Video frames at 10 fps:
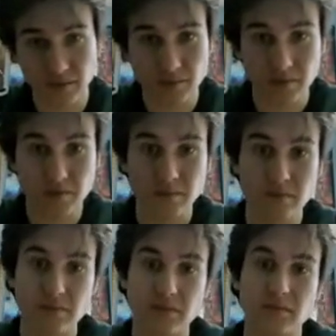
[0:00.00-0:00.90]
They shipped
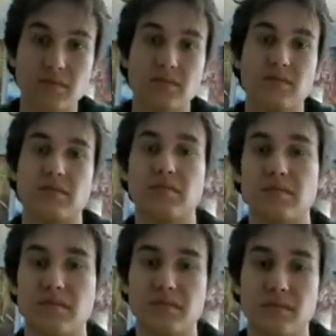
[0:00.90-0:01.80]
off Darren
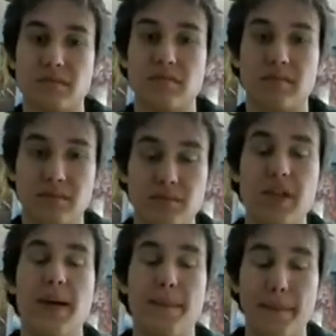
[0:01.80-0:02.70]
Waller. We're going
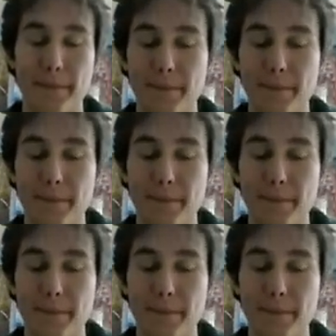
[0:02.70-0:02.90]
to talk about